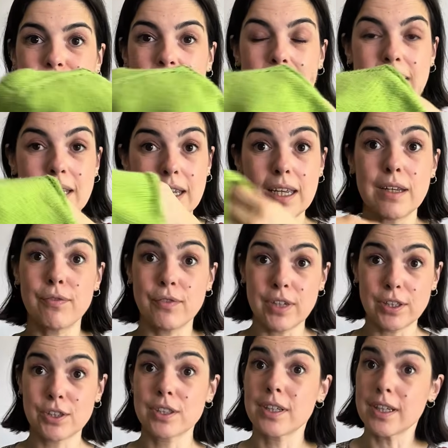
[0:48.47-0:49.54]
and it
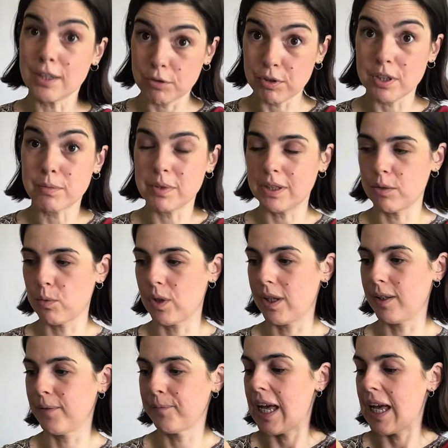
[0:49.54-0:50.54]
fits incredibly well.